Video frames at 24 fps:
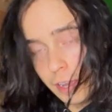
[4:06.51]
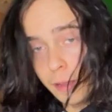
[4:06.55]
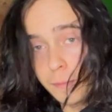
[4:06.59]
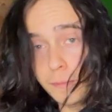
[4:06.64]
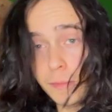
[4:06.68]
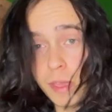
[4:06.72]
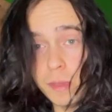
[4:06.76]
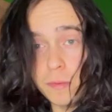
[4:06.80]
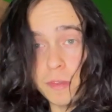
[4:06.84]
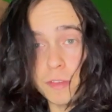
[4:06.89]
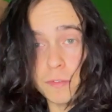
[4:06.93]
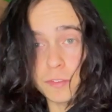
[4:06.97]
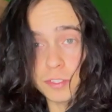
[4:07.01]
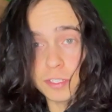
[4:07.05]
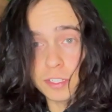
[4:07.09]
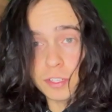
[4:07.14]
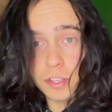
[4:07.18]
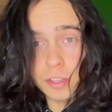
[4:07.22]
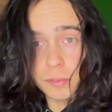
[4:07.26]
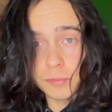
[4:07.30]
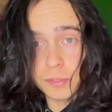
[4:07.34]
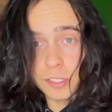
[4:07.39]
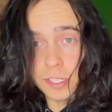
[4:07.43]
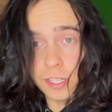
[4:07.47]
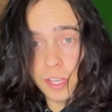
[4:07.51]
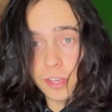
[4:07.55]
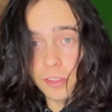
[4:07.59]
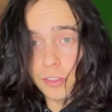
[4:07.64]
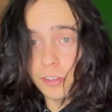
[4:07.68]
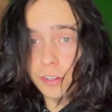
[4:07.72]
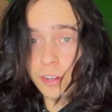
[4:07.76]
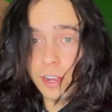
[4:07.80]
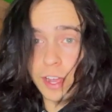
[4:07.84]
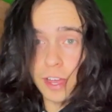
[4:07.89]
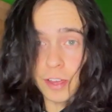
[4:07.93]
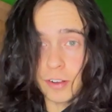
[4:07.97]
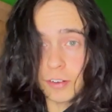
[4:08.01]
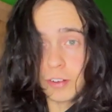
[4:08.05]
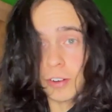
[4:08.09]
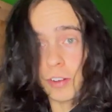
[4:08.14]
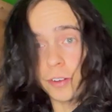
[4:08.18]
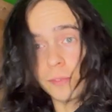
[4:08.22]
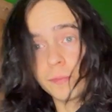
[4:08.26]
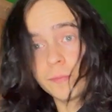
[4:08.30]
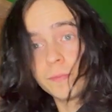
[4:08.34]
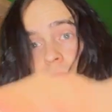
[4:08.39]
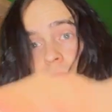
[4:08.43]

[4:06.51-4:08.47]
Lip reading: maybe even sew them together, I don't know.